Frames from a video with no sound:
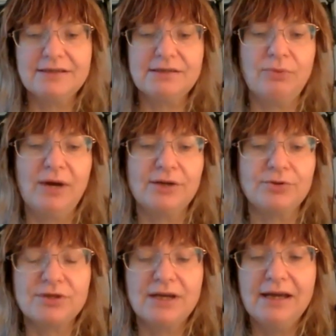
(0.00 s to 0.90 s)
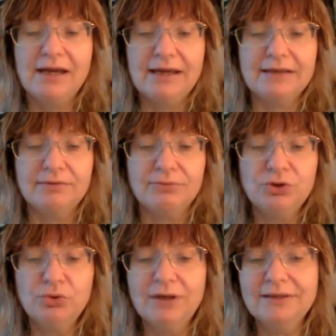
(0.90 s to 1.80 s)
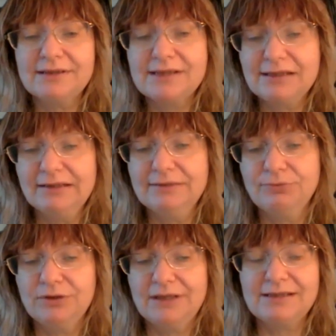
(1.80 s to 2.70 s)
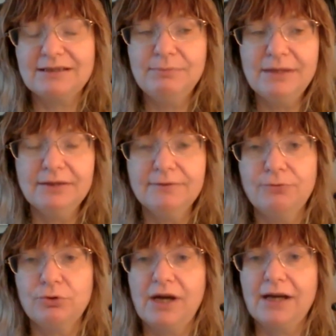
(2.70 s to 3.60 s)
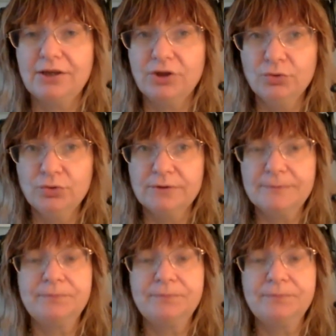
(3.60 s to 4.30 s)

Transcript: the virus. And we do understand what does it mean for acute